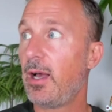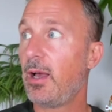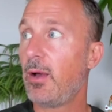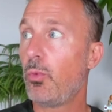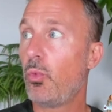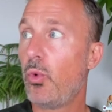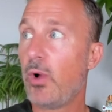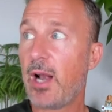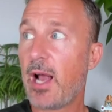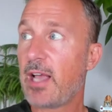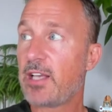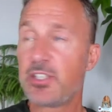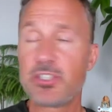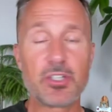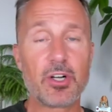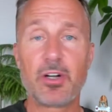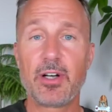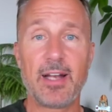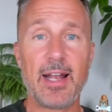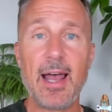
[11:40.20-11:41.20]
When I
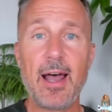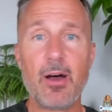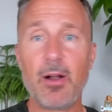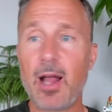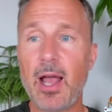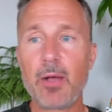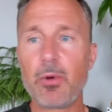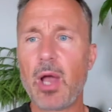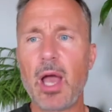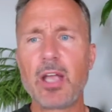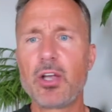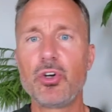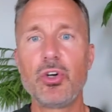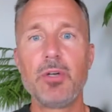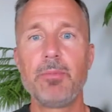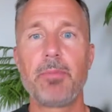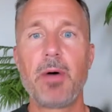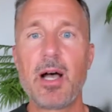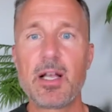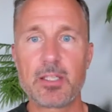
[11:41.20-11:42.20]
started out, I
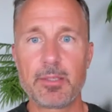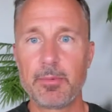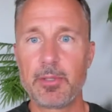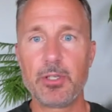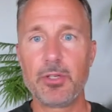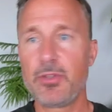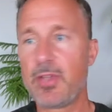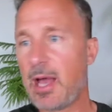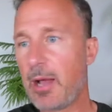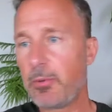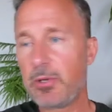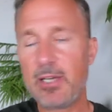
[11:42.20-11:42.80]
couldn't possibly do that.